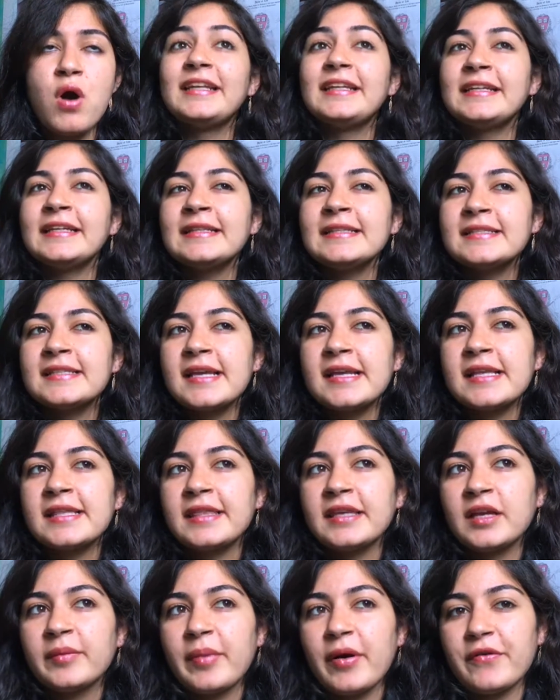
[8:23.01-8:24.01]
He didn't say
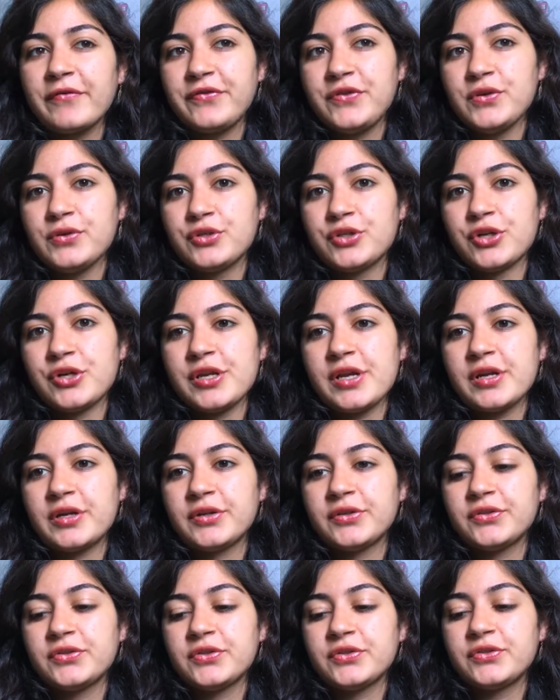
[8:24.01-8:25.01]
anything about future
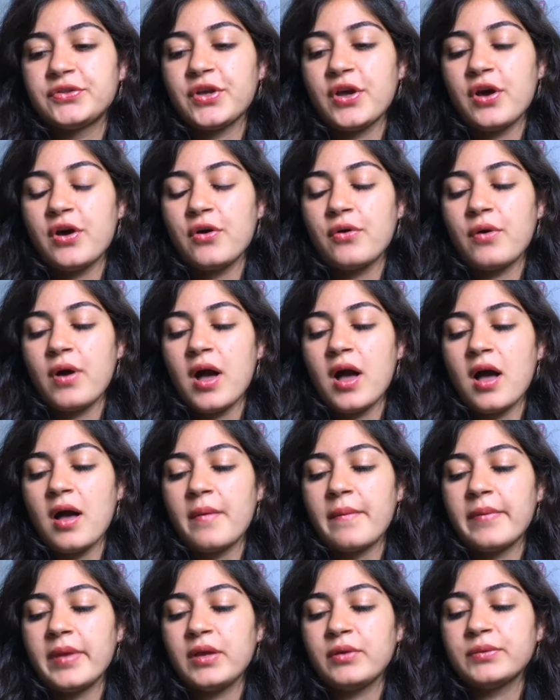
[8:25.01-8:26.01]
years, so
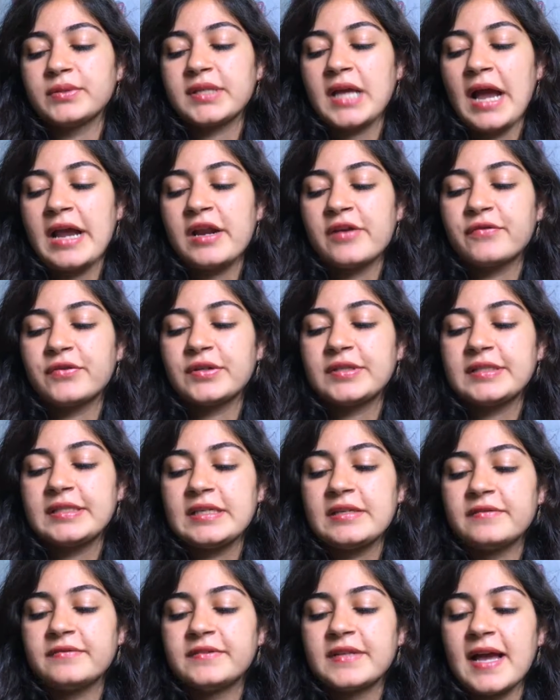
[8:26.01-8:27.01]
it was kind of
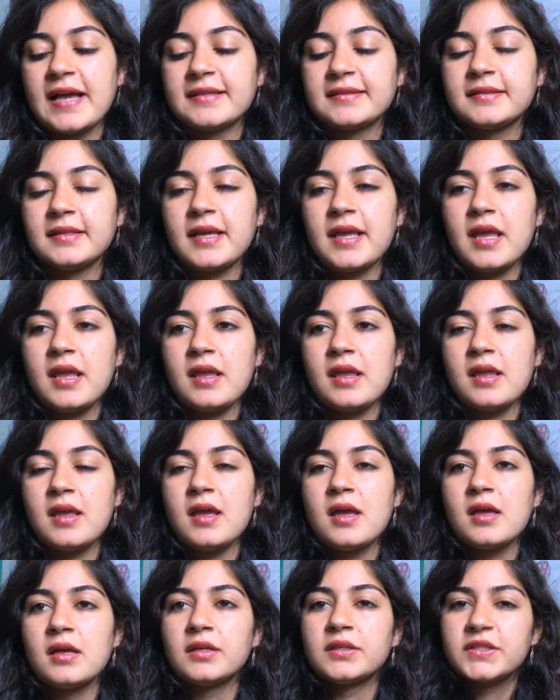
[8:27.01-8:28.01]
received as a
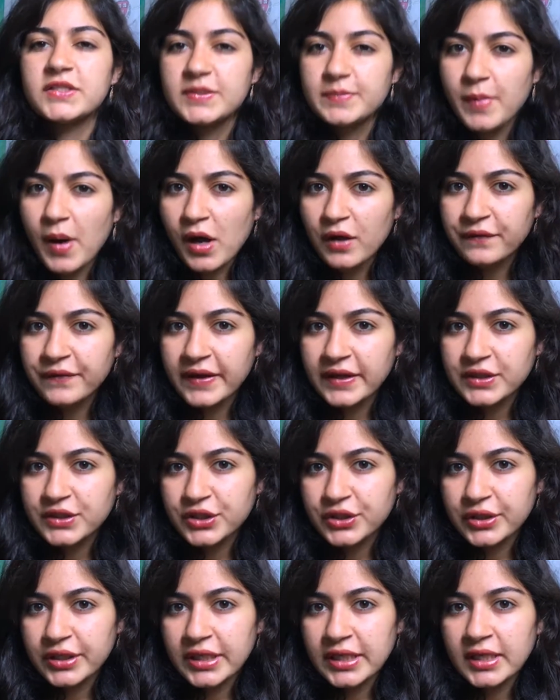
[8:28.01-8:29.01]
small
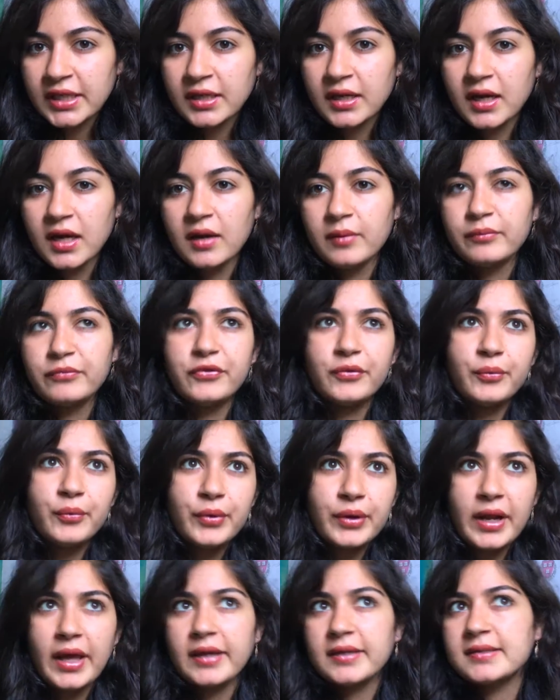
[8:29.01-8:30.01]
victory from
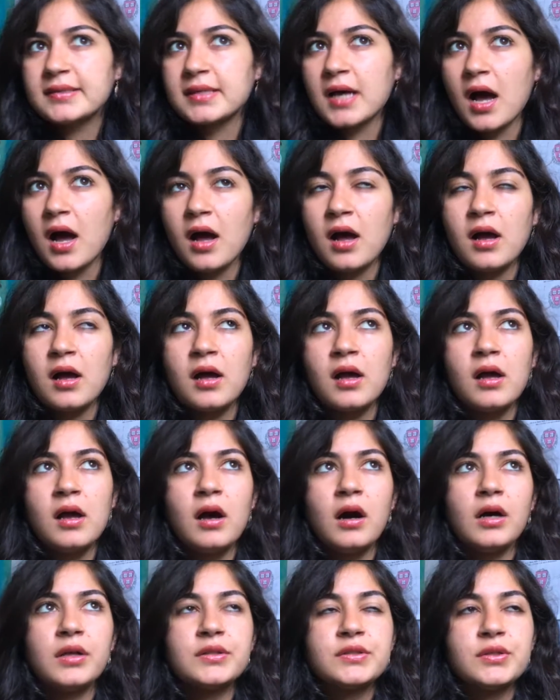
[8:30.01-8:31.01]
what I saw
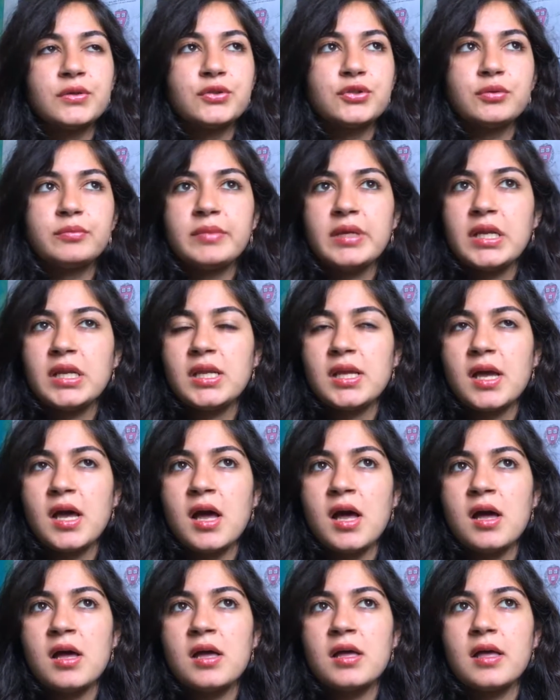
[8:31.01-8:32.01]
on social
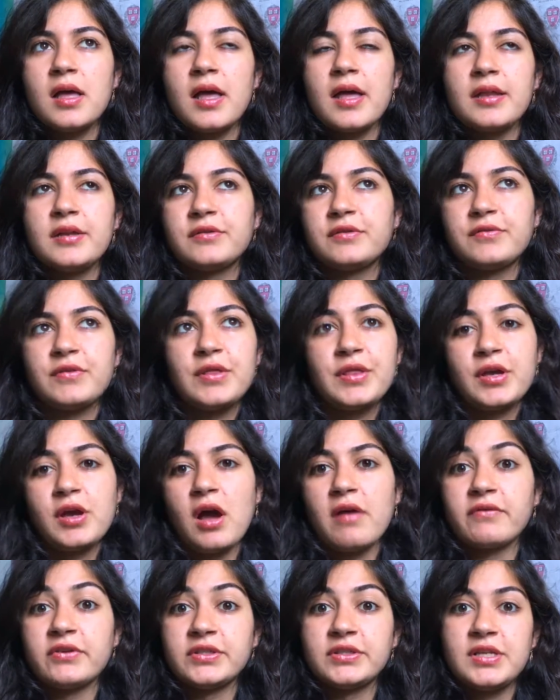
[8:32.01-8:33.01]
media and in the
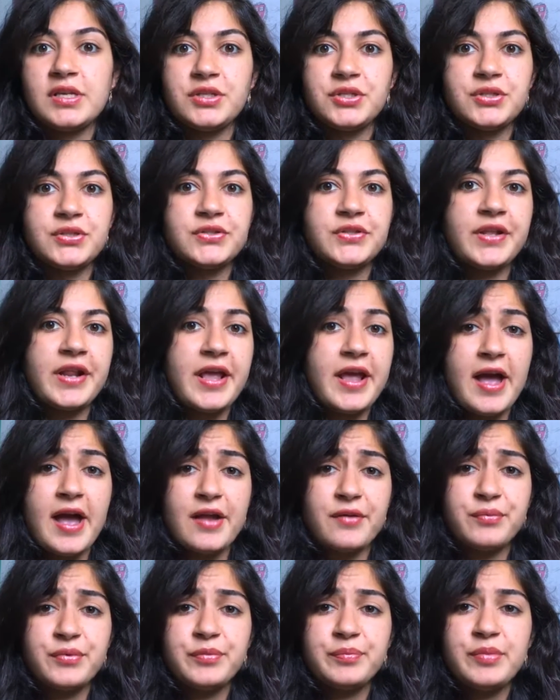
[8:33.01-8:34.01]
conversations that I
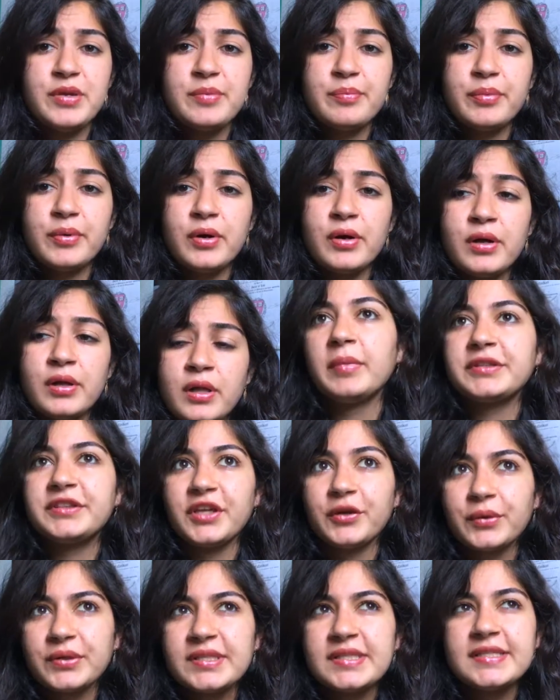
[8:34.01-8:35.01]
had with people. But
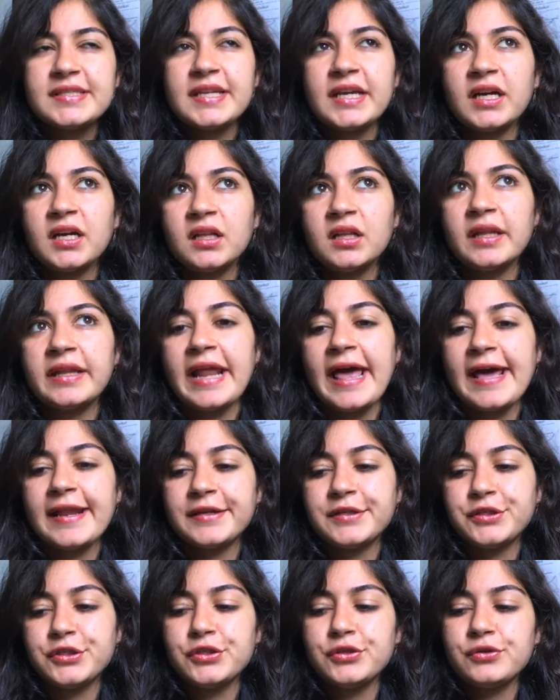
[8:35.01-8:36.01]
there was still an
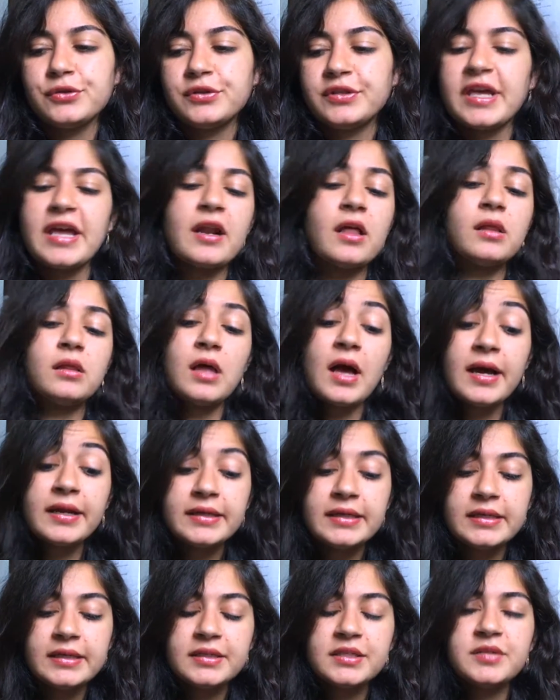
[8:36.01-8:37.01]
attitude that a lot
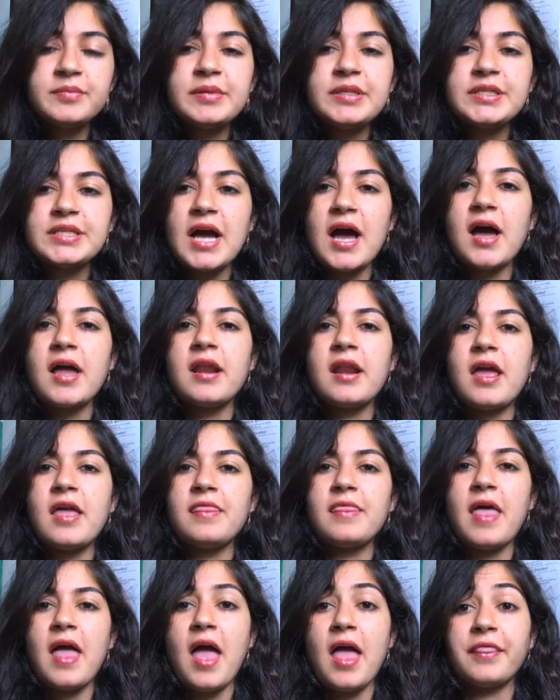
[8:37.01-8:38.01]
needed to be done
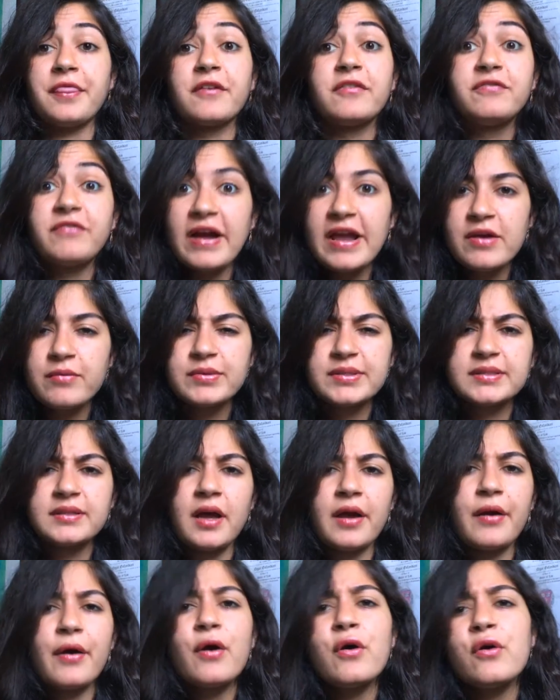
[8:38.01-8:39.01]
and that the fight was
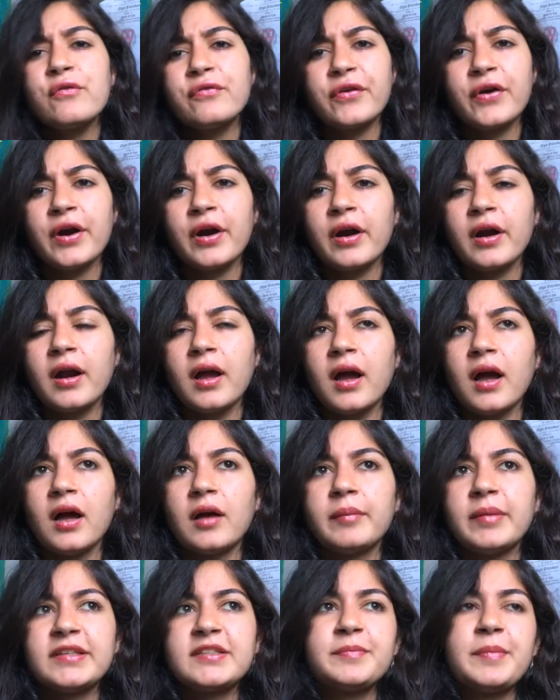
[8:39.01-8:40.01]
not over,
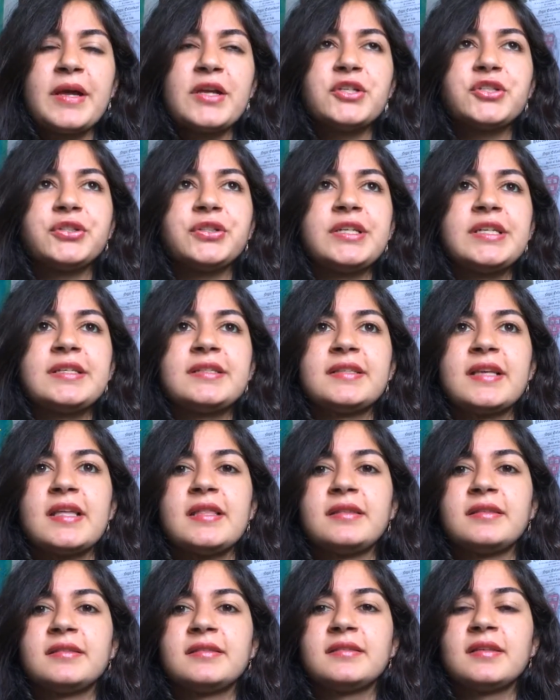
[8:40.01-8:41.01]
especially
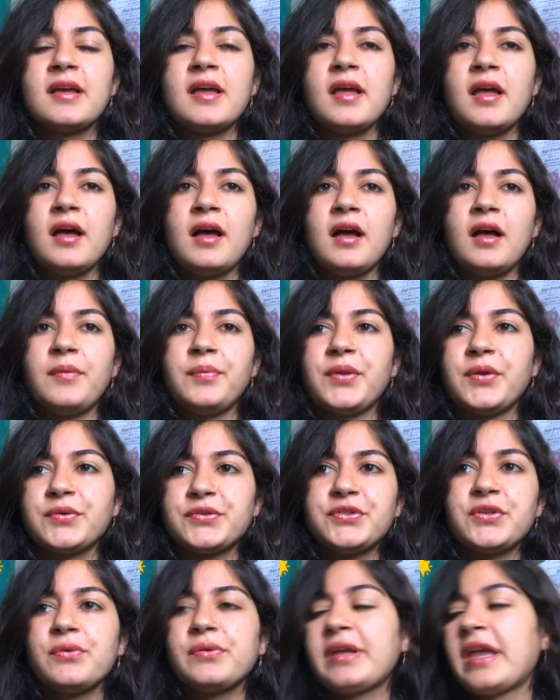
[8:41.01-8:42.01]
since there
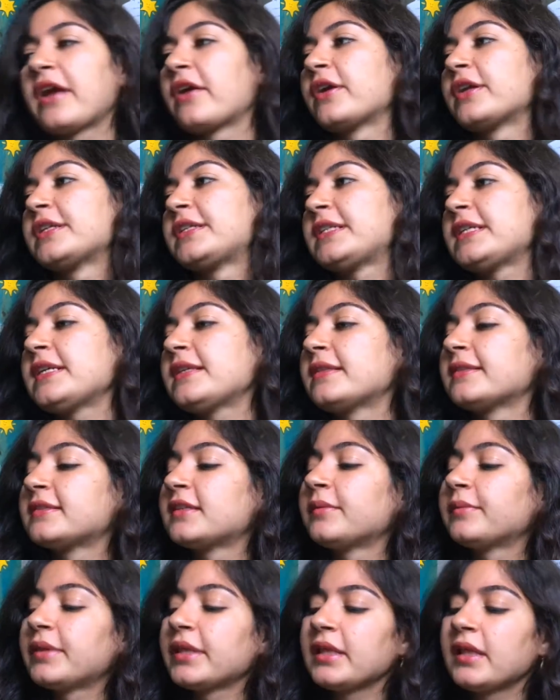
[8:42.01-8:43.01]
was no guarantee that
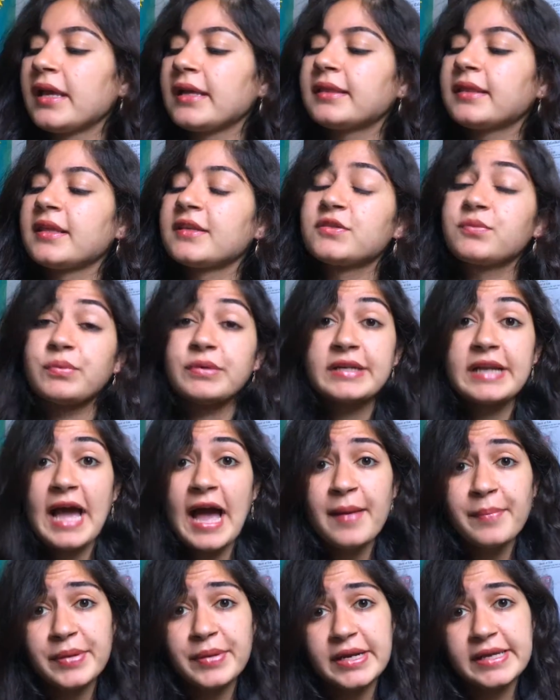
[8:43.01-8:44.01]
something like this wouldn't
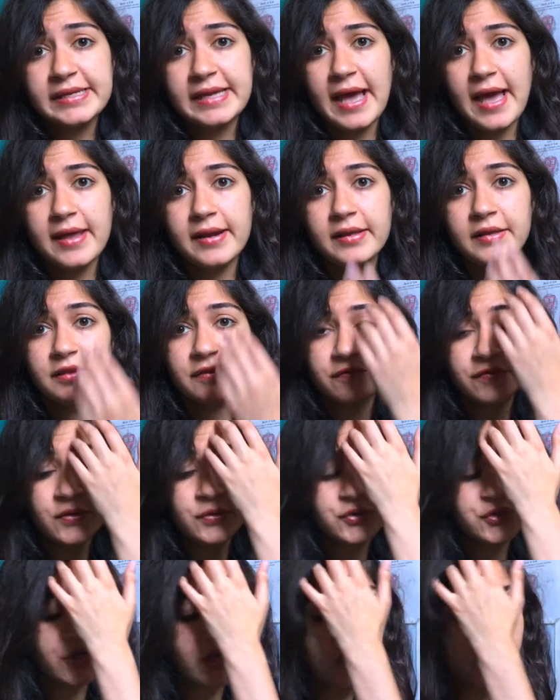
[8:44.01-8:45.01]
happen again in the
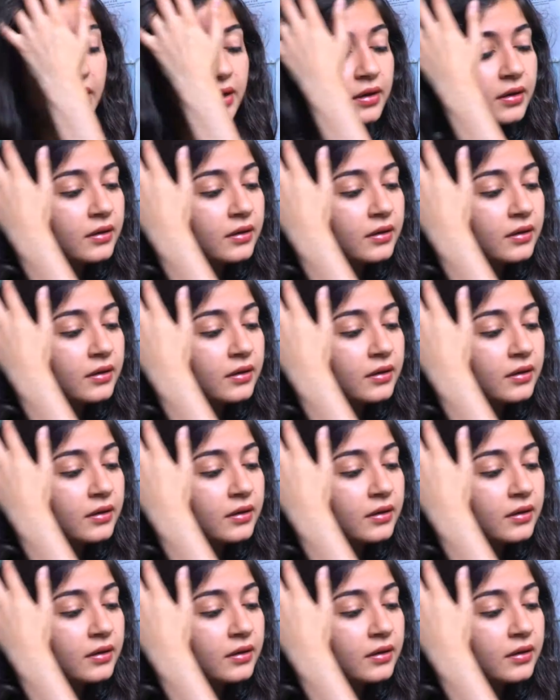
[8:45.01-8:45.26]
future.